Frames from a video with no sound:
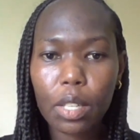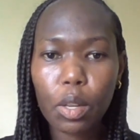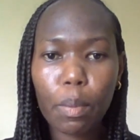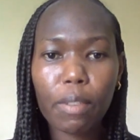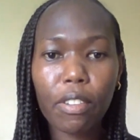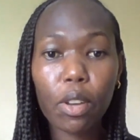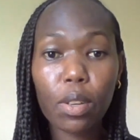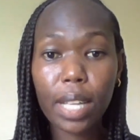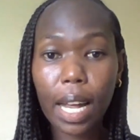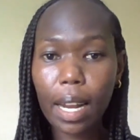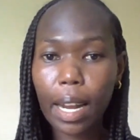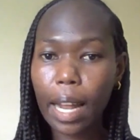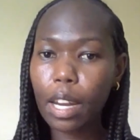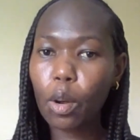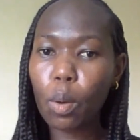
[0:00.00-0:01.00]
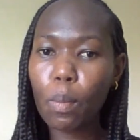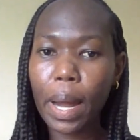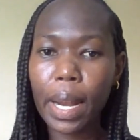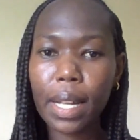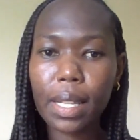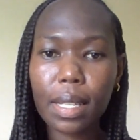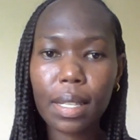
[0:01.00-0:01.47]
So before you start learning
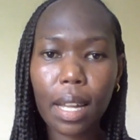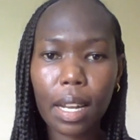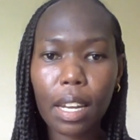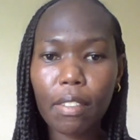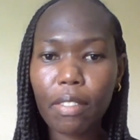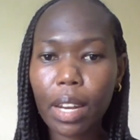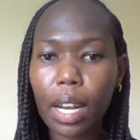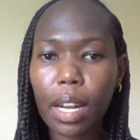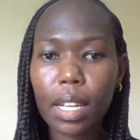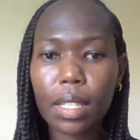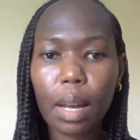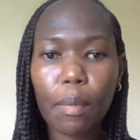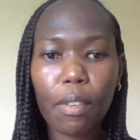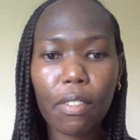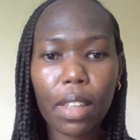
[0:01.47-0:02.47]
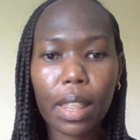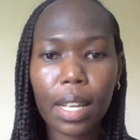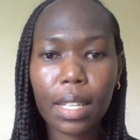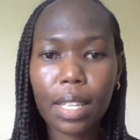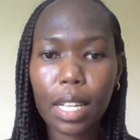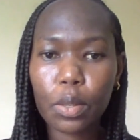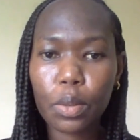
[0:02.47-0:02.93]
Kubernetes, there are definitely some of the
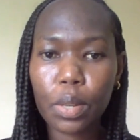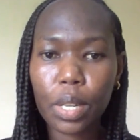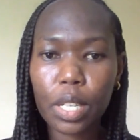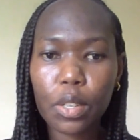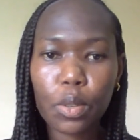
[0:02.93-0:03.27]
things that you need